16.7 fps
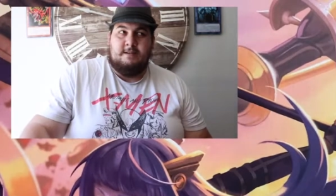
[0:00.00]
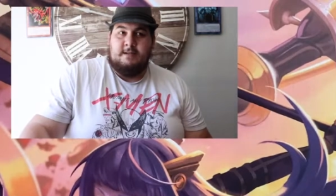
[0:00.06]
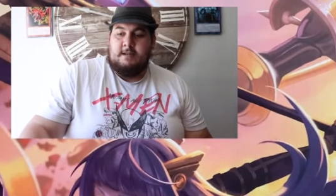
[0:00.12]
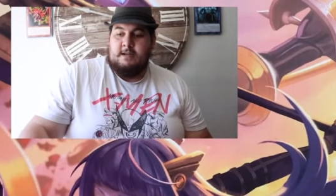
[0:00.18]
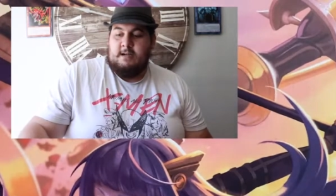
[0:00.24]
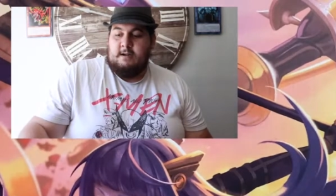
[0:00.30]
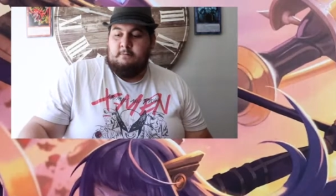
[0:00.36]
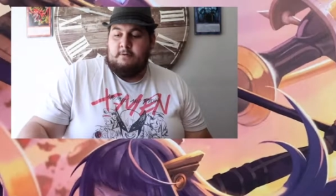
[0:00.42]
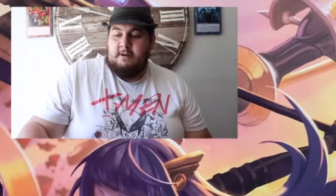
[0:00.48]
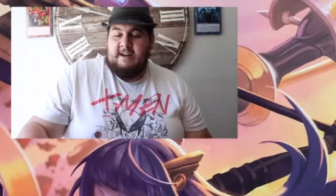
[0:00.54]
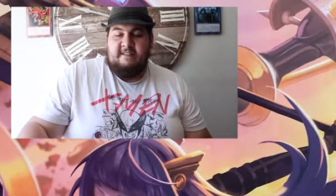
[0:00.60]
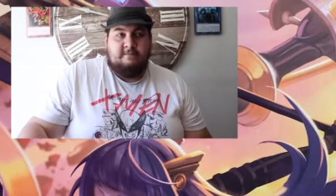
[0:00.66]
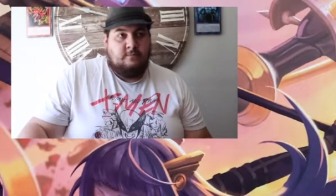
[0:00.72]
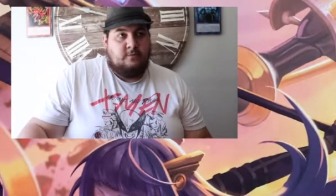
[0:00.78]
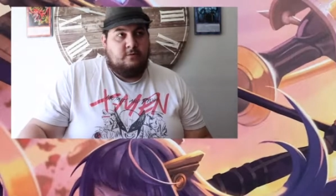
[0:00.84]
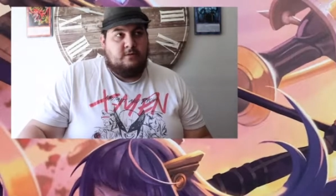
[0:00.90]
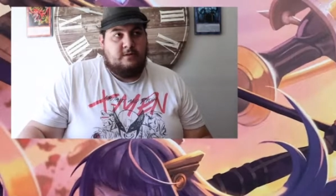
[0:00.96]
we'll have
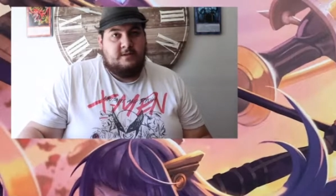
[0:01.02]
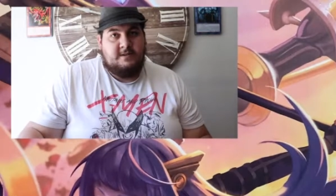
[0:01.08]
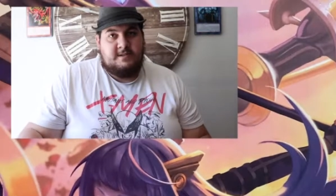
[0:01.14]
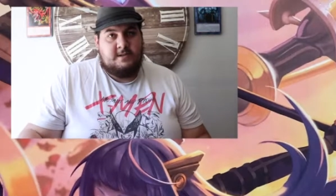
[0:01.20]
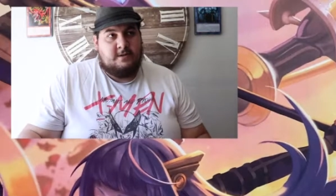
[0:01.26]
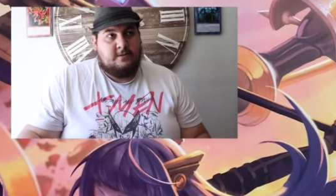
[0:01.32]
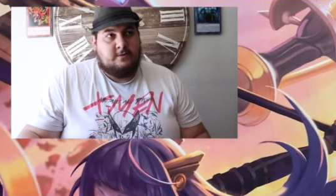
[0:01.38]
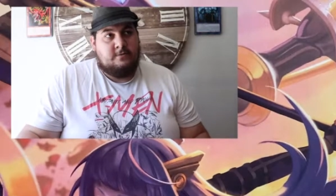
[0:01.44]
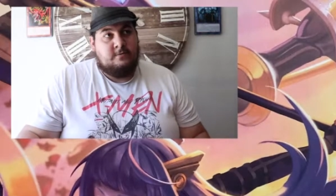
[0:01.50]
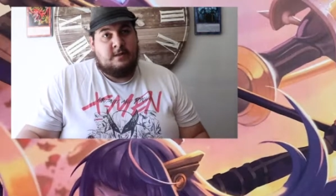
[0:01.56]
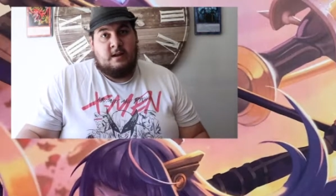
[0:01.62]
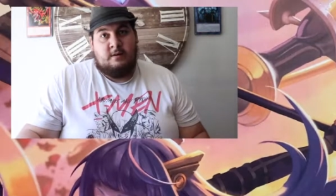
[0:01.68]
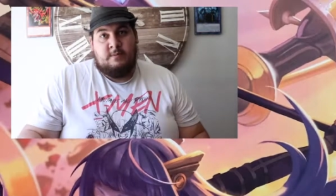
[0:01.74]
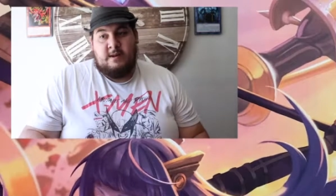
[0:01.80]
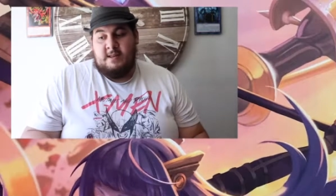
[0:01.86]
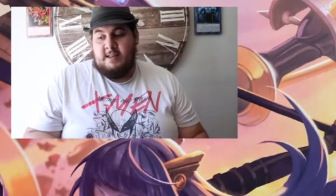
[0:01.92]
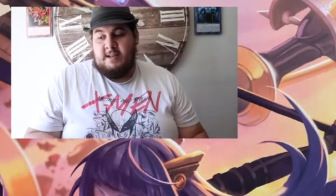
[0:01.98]
more, so that'll
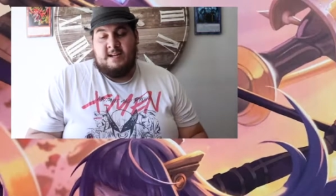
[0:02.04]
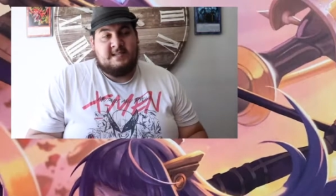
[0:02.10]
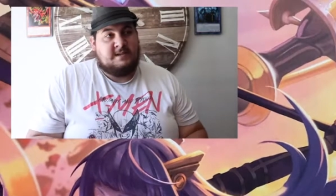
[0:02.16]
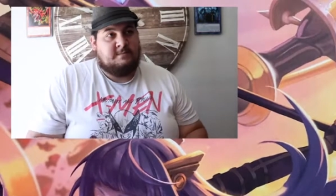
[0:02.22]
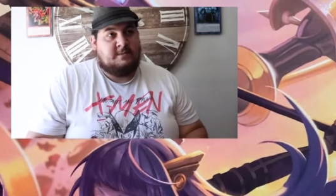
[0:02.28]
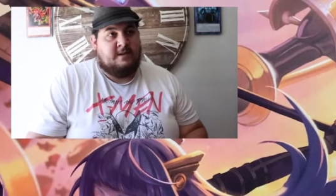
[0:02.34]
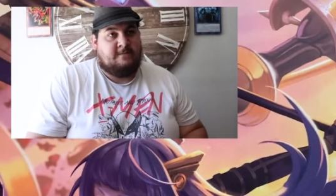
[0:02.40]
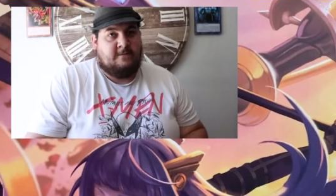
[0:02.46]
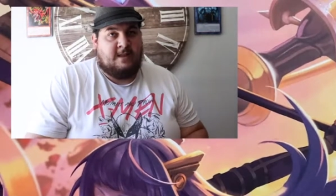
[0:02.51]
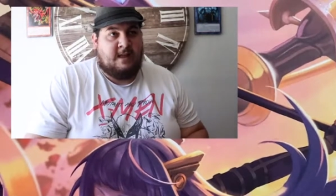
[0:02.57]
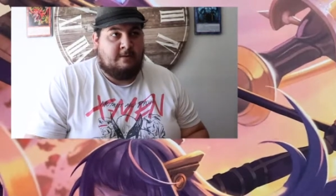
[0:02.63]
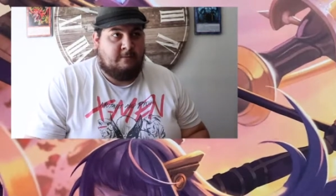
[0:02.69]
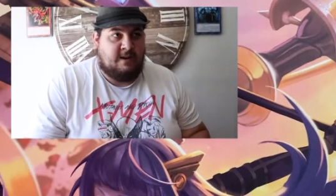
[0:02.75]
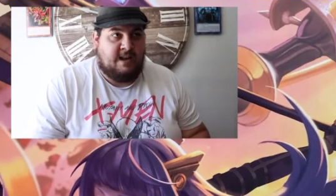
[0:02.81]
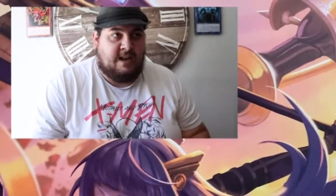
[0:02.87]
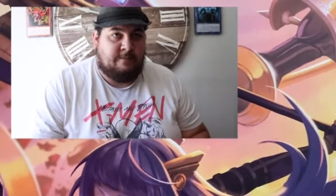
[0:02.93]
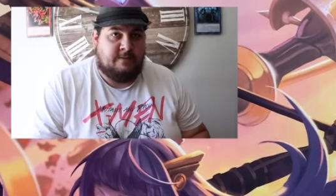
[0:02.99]
be the next update for that
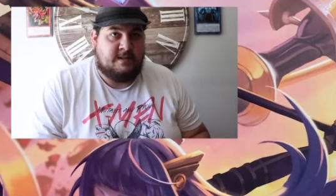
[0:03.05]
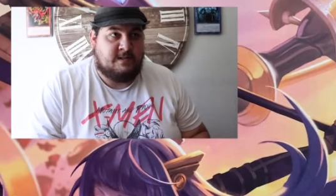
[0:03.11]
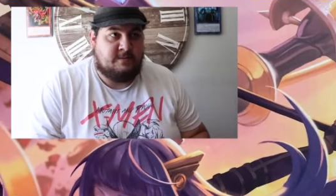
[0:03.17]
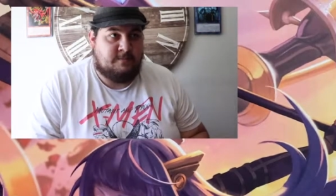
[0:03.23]
when it happens.